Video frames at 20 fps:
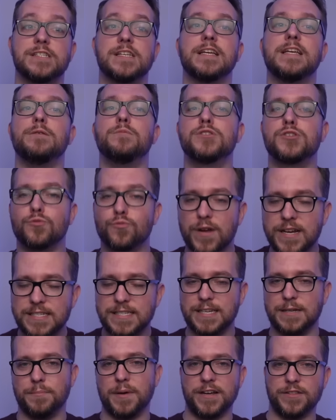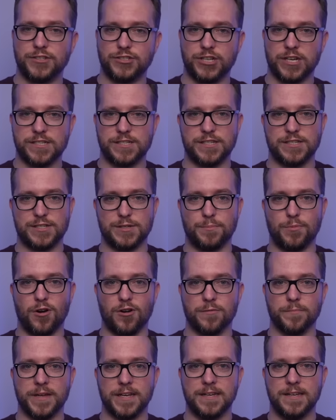and he was arrested by the Justice
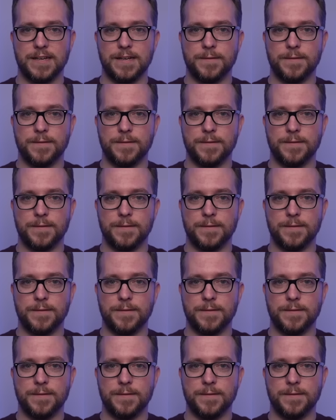Department.